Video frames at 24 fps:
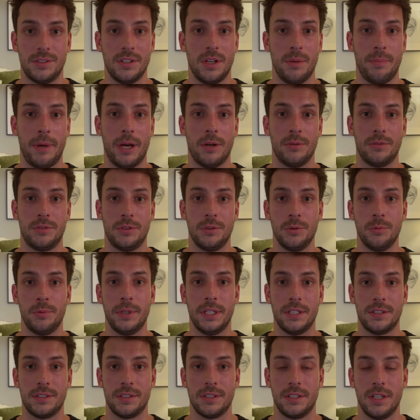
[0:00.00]
about 2
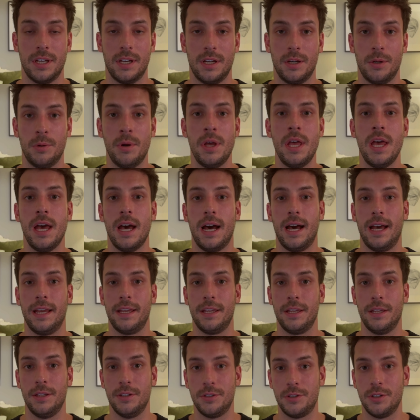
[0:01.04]
weeks ago. I
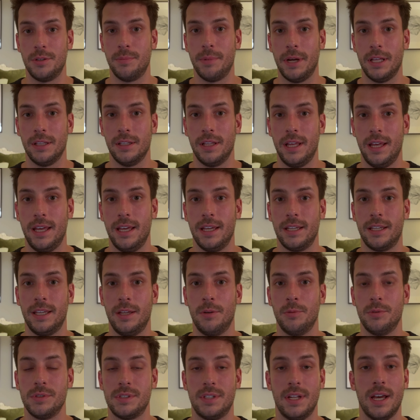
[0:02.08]
injured my leg and
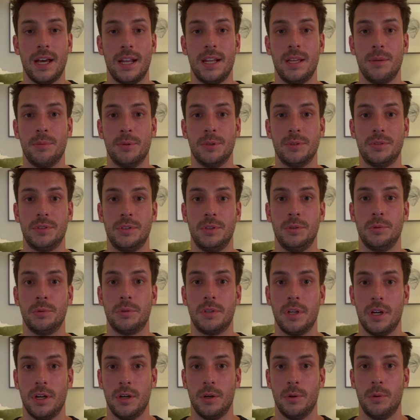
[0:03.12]
was not able to
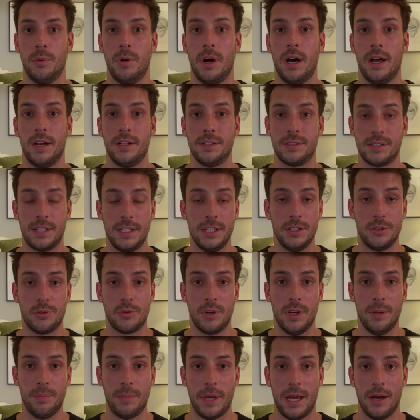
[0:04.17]
go on a ski
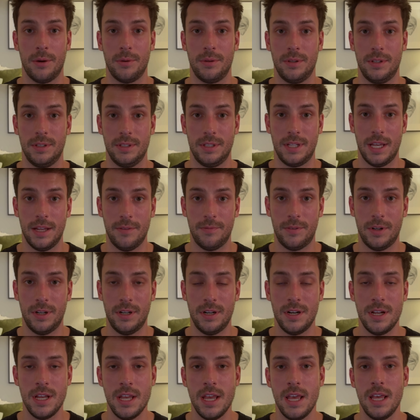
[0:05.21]
trip out in Denver.
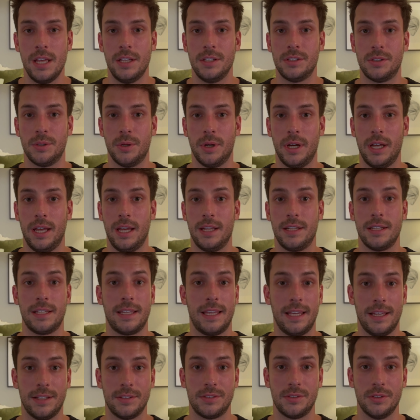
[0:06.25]
So I had to
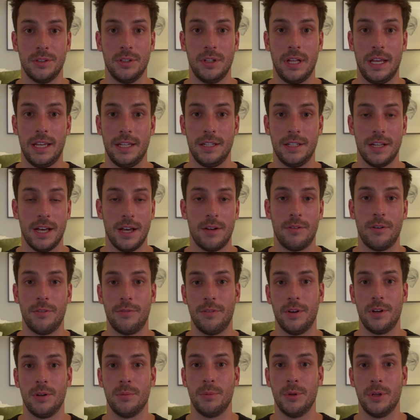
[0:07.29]
cancel a
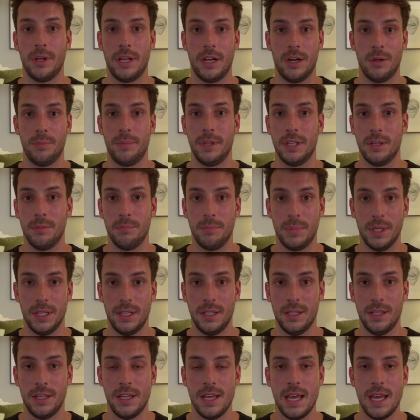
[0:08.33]
non-refundable Airbnb.